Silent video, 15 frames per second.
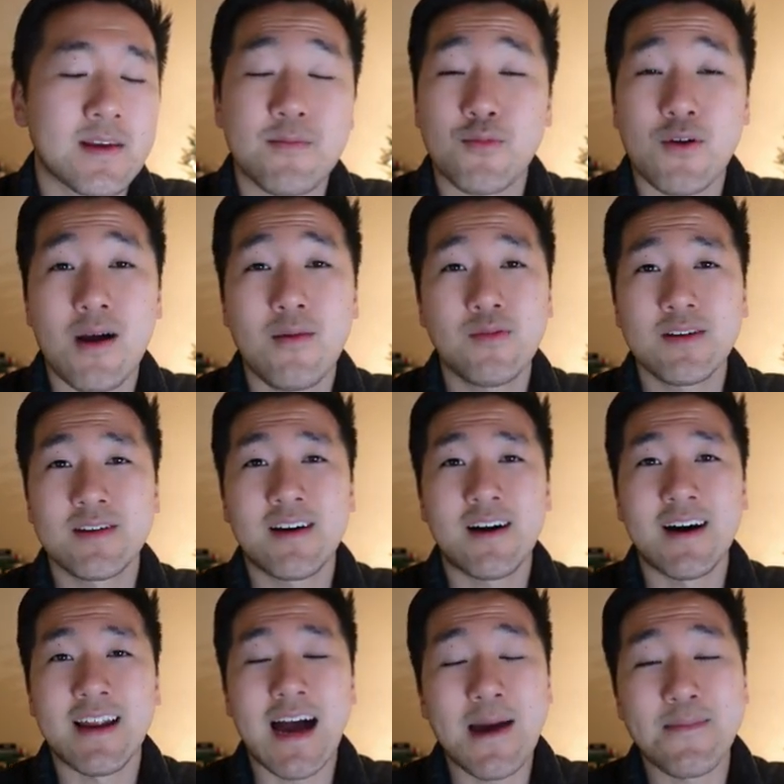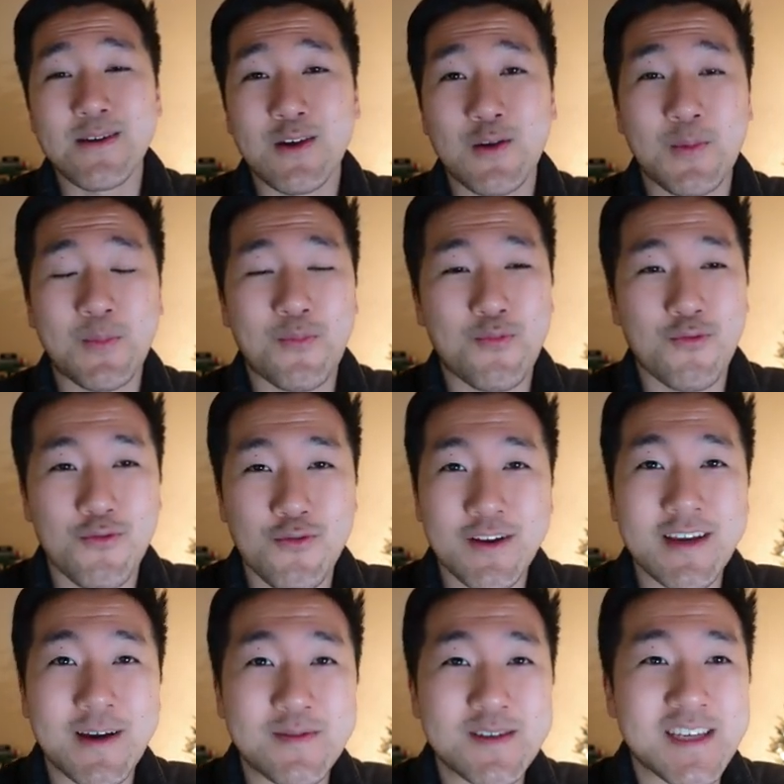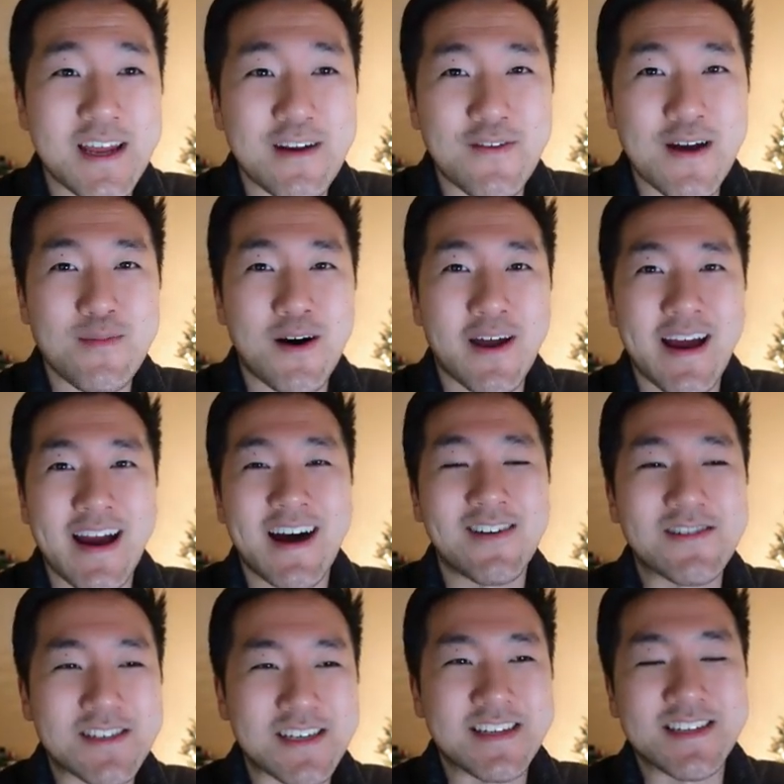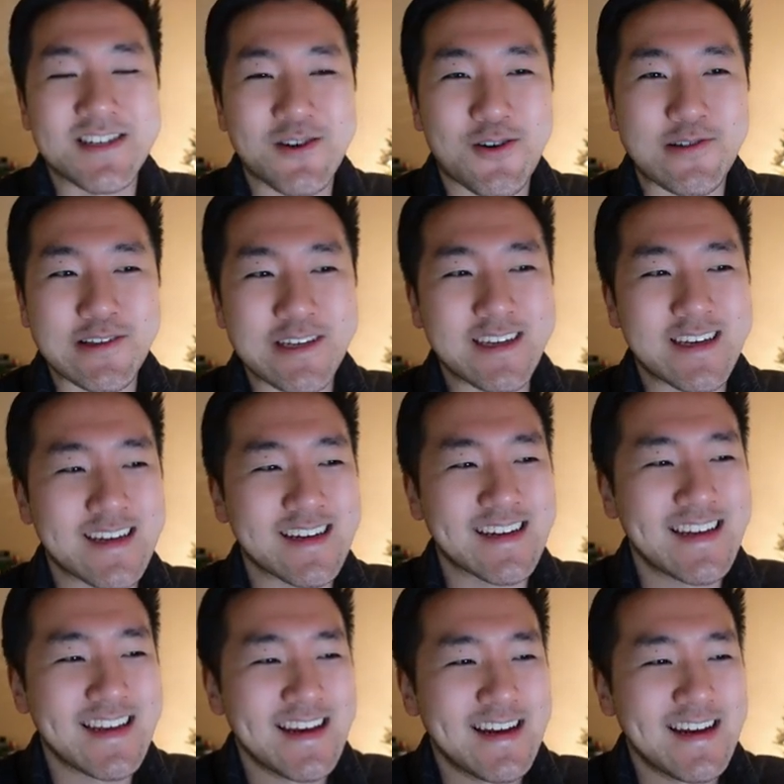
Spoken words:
Probably not. I'd be pretty upset if I bought a house and it started leaking.